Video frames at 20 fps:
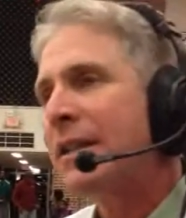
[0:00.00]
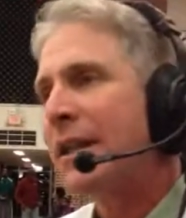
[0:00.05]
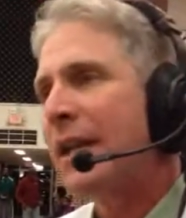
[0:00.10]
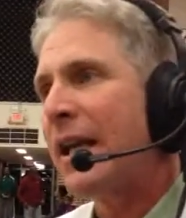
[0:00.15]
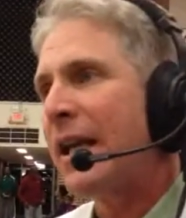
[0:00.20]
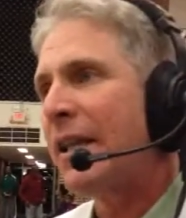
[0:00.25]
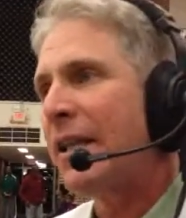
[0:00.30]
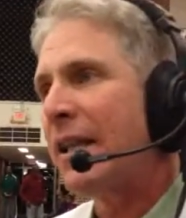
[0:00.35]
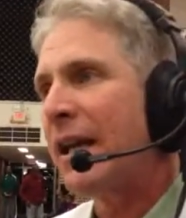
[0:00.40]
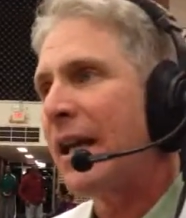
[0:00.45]

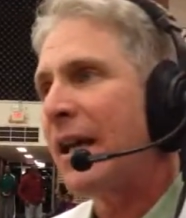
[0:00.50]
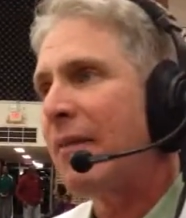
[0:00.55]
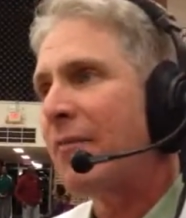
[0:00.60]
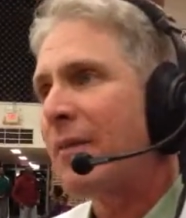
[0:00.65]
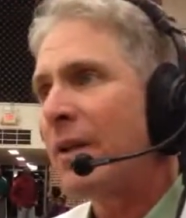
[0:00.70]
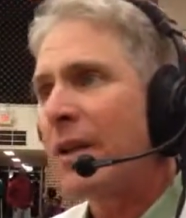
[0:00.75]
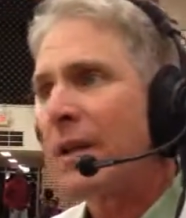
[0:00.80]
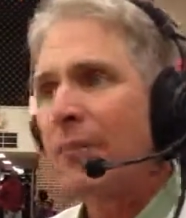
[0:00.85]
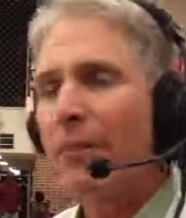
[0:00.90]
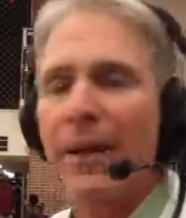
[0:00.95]
And, uh,
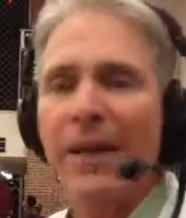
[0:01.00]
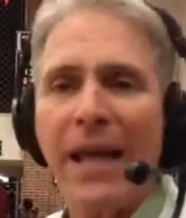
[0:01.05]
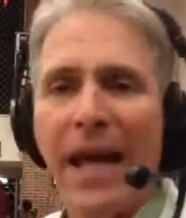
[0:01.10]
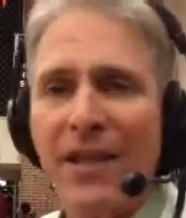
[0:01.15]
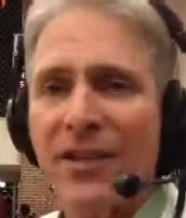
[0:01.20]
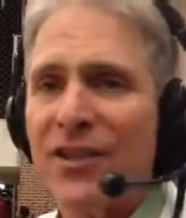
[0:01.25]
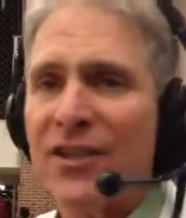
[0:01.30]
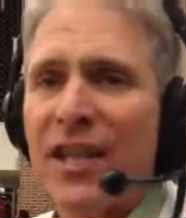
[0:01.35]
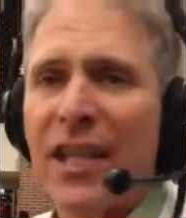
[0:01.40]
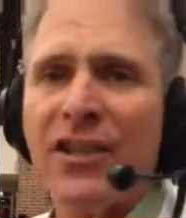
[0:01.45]
but
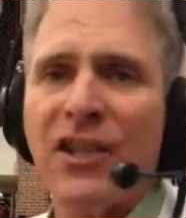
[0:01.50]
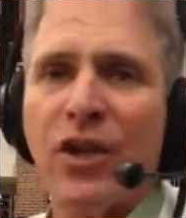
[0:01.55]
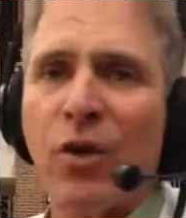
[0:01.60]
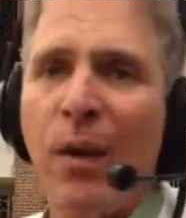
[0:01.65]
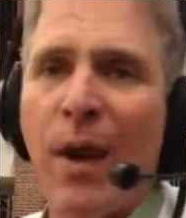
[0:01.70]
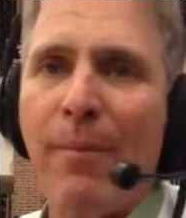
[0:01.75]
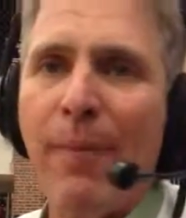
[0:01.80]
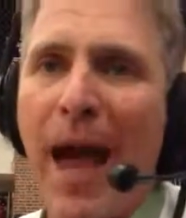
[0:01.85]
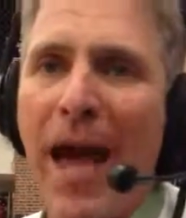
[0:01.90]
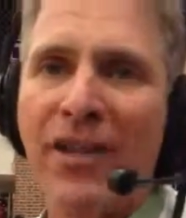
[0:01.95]
that's that's the
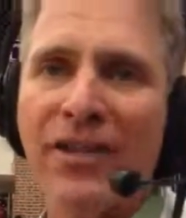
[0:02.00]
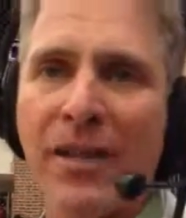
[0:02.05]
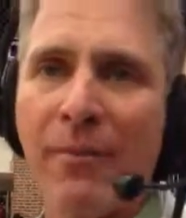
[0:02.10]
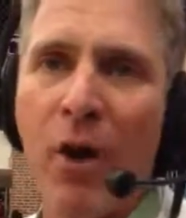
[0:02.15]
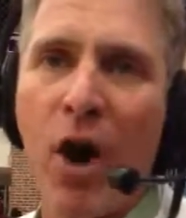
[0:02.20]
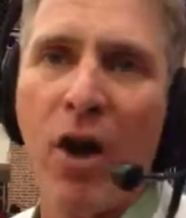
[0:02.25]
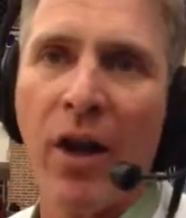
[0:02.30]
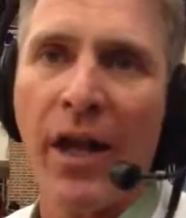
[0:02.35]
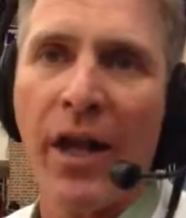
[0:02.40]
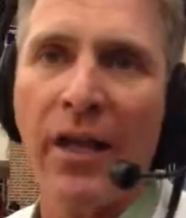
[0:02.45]
way
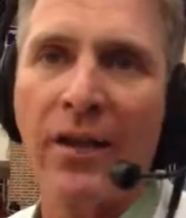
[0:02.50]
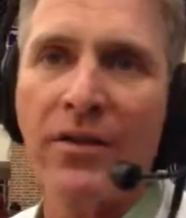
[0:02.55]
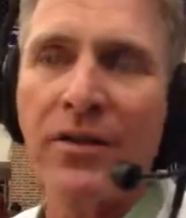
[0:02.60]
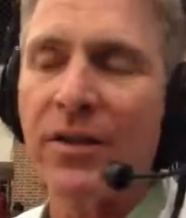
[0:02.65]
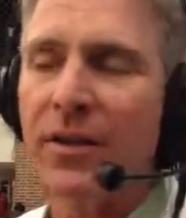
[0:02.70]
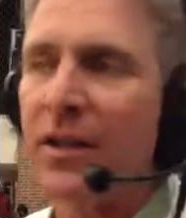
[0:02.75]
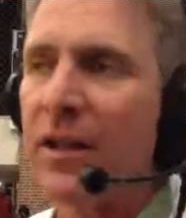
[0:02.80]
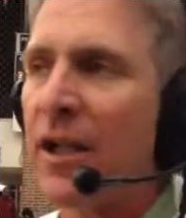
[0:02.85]
basketball is.